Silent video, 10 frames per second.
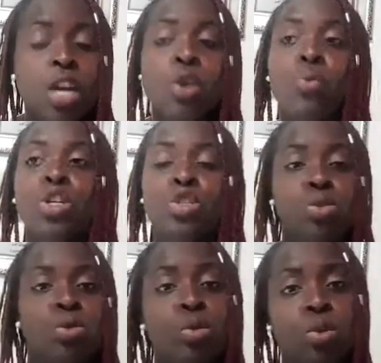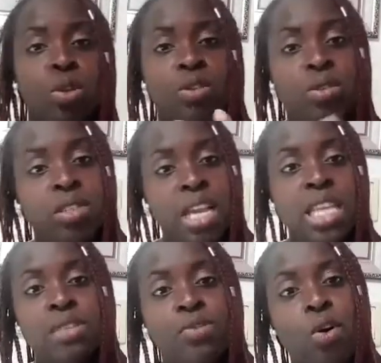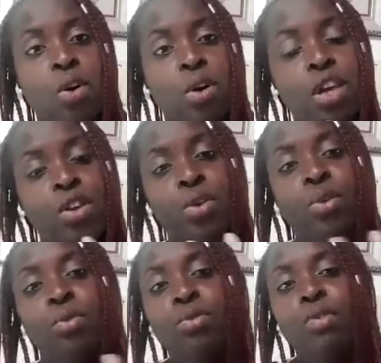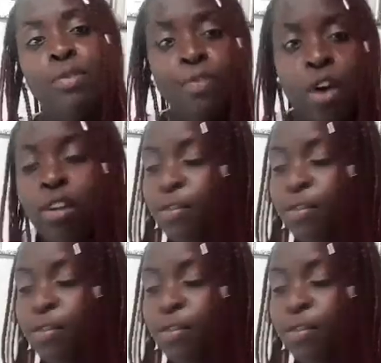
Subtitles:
We do those things for fun.